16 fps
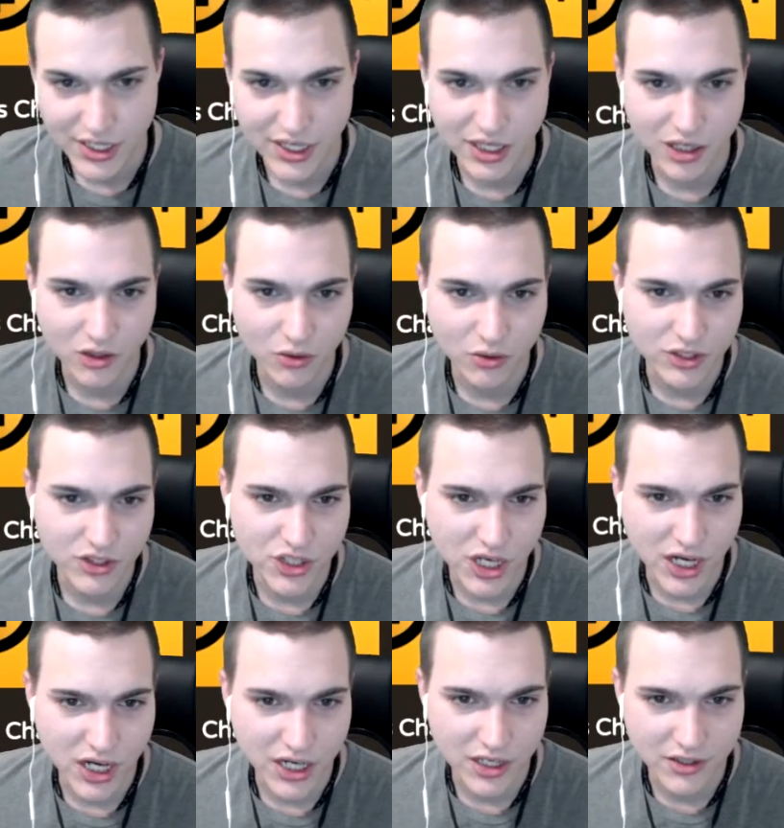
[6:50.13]
including
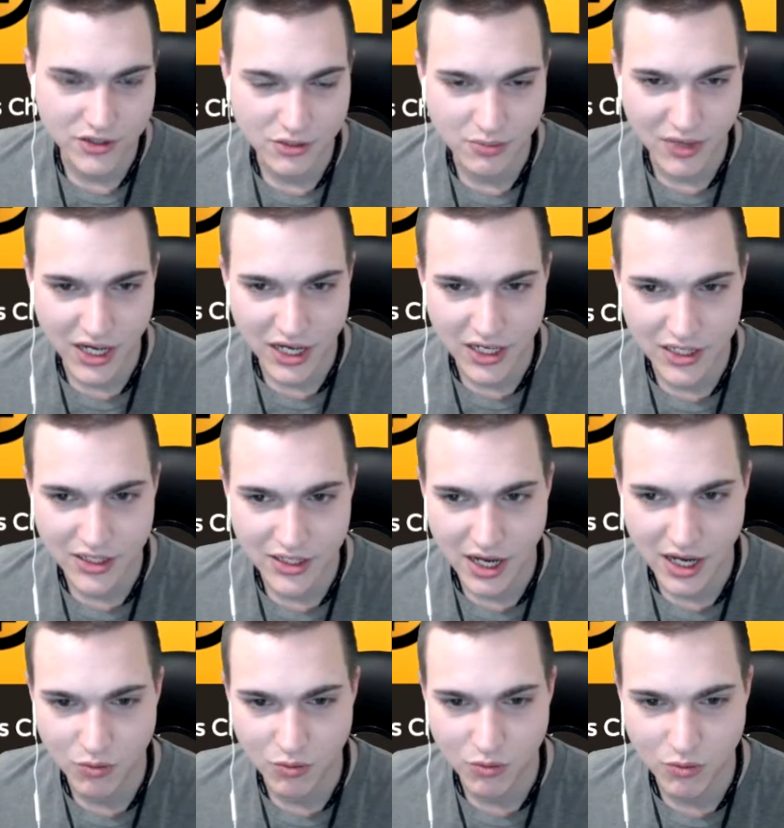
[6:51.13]
China, Japan, and
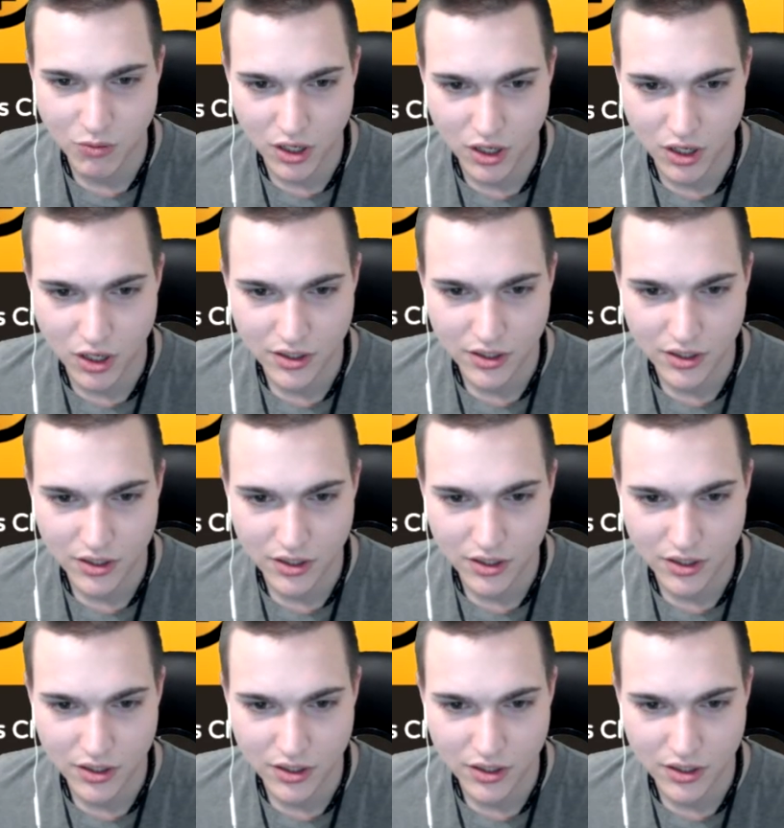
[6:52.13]
Taiwan.